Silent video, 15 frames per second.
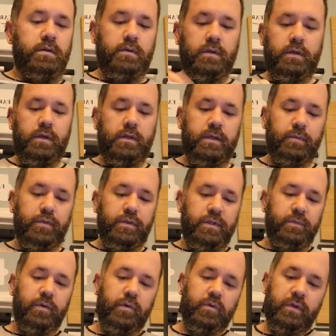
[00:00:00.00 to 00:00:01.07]
Double
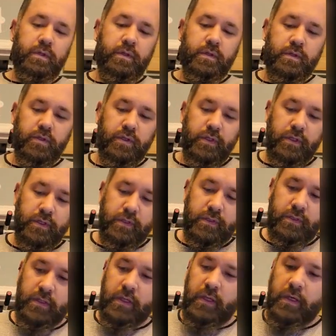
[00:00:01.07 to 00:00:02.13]
zipper with strings.
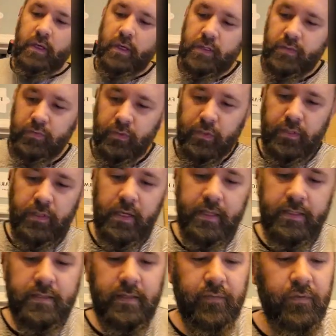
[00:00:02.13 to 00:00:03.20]
It's really
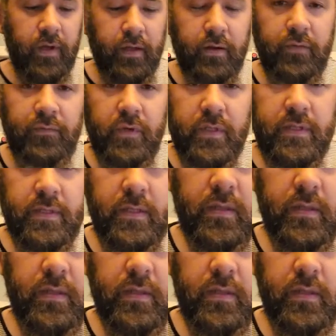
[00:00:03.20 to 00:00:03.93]
nice. I don't know if you can see